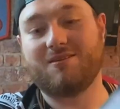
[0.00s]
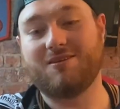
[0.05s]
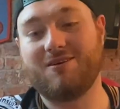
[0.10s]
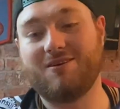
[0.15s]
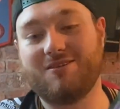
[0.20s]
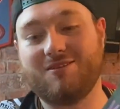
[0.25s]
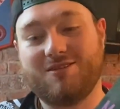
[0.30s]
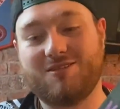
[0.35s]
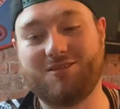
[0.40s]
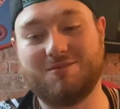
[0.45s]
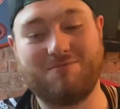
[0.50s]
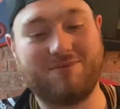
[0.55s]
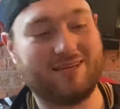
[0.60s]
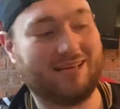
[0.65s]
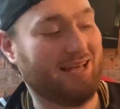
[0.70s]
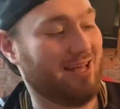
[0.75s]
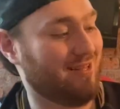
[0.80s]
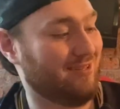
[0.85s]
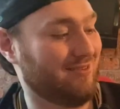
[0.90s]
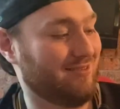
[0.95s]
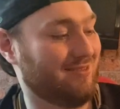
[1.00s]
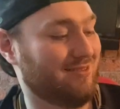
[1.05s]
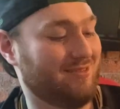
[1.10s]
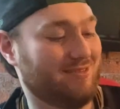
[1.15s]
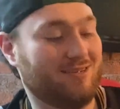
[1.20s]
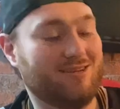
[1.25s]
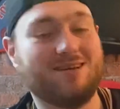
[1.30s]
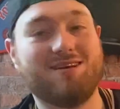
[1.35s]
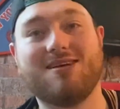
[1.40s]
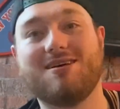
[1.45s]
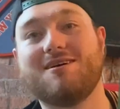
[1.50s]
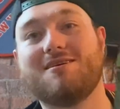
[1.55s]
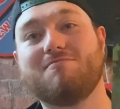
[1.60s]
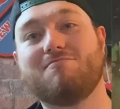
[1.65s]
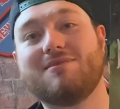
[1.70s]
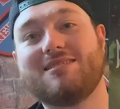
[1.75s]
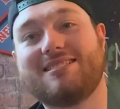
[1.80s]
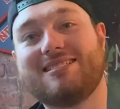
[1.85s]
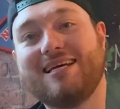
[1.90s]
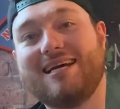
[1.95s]
here there's something else,
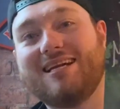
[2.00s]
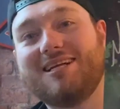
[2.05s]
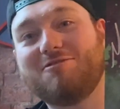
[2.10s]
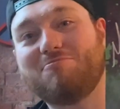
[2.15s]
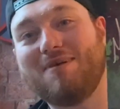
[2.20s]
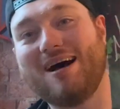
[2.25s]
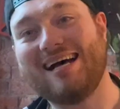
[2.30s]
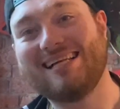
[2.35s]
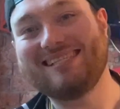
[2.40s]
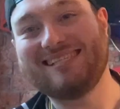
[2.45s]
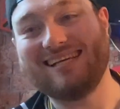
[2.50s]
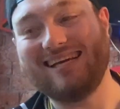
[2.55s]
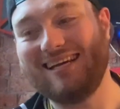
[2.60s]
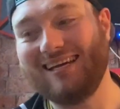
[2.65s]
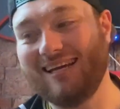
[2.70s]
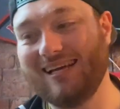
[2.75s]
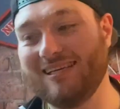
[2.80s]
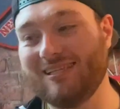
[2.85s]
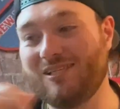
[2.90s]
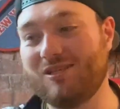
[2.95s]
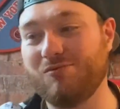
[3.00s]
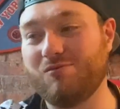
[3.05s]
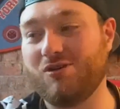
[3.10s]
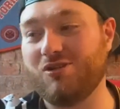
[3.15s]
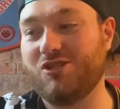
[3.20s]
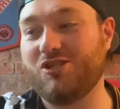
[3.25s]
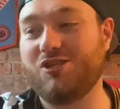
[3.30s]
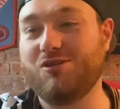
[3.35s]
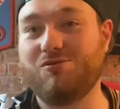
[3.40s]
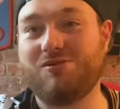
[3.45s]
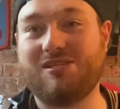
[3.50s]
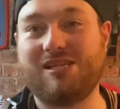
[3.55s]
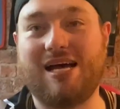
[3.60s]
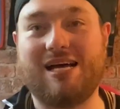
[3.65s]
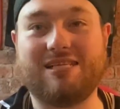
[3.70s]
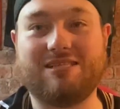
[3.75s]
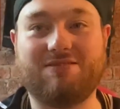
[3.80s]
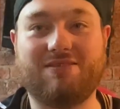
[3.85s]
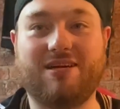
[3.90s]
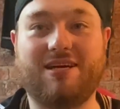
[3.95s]
Mercedes Martinez. So we've got two
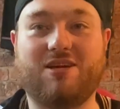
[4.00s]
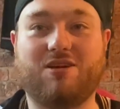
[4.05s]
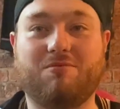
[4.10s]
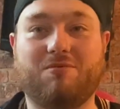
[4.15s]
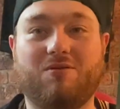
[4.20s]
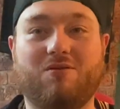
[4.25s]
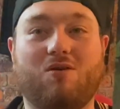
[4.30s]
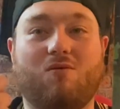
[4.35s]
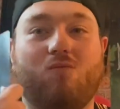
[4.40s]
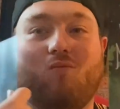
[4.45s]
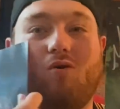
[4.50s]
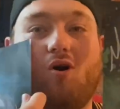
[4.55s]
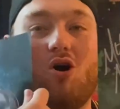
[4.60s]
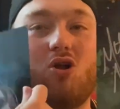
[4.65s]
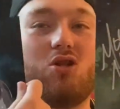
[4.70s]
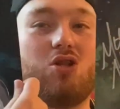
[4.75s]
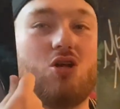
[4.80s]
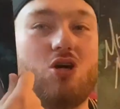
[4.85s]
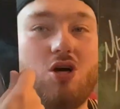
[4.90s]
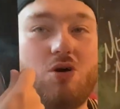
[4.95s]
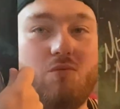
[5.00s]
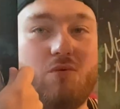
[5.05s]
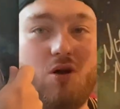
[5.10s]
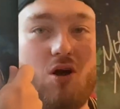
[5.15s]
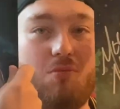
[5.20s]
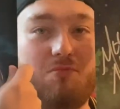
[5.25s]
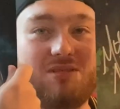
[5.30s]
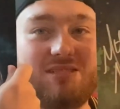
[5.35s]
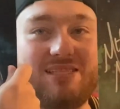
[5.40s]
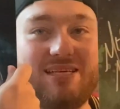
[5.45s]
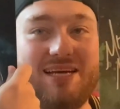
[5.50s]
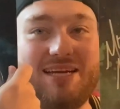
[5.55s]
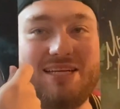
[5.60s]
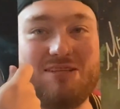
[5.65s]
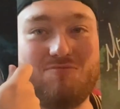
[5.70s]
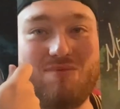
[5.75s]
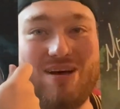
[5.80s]
stars of AEW, we've got Wardlow, and we've got Mercedes